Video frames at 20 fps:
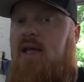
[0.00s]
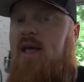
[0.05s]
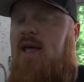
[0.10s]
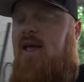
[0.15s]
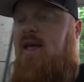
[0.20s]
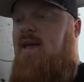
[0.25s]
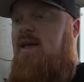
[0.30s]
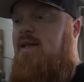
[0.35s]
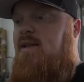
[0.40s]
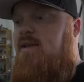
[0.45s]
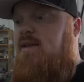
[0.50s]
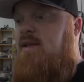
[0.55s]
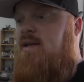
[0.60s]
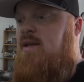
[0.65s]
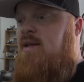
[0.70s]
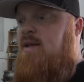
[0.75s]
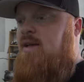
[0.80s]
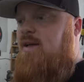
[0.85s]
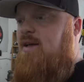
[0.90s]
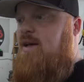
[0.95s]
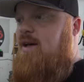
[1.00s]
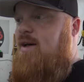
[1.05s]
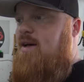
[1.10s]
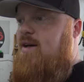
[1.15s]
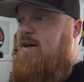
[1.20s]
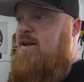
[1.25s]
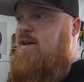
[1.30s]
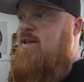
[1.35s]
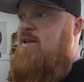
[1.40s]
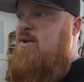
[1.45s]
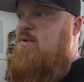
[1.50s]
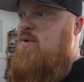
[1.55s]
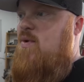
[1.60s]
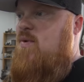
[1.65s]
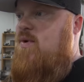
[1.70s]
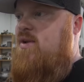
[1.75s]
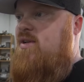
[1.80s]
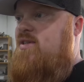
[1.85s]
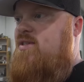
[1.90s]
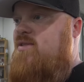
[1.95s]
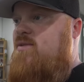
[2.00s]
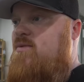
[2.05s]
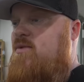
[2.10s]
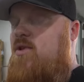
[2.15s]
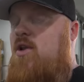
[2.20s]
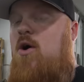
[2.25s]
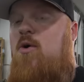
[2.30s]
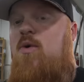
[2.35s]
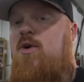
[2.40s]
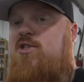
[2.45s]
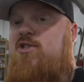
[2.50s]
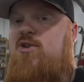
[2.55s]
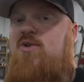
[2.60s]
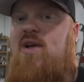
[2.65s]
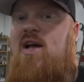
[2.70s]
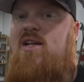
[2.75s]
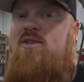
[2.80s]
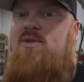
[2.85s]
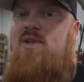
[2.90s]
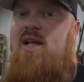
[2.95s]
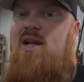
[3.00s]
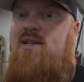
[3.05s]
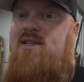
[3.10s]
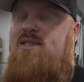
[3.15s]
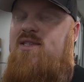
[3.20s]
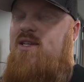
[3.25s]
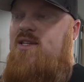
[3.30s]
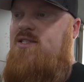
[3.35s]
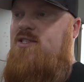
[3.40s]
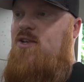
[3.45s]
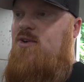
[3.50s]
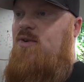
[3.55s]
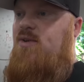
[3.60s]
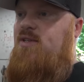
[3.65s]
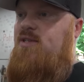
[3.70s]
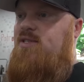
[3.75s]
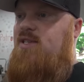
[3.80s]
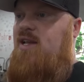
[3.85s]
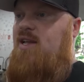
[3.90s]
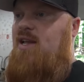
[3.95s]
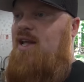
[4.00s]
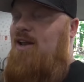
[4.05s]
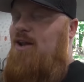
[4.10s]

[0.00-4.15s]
and we want to know what you guys would like to see us do on this thing.